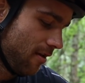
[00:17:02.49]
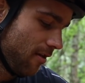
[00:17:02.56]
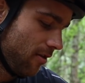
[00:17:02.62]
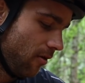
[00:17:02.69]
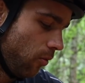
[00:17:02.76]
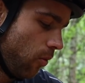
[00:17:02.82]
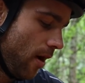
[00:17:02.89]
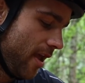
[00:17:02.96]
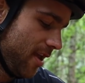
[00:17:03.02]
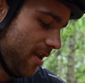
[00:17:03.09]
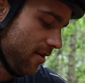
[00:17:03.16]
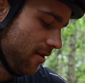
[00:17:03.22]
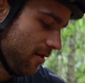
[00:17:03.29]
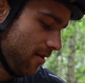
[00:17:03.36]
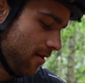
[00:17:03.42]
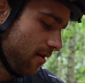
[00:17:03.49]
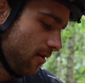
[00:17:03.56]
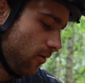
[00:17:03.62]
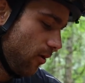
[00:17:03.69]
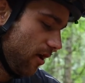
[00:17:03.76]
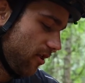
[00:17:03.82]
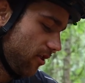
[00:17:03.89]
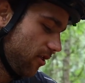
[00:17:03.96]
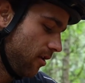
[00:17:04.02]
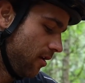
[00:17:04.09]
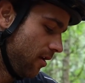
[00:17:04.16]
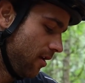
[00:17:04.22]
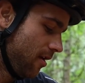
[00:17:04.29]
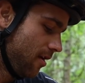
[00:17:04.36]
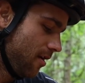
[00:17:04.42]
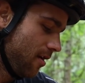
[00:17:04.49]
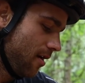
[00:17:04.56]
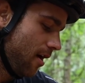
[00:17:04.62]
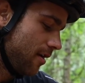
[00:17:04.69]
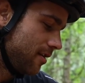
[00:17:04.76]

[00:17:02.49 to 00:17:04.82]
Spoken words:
The weight with a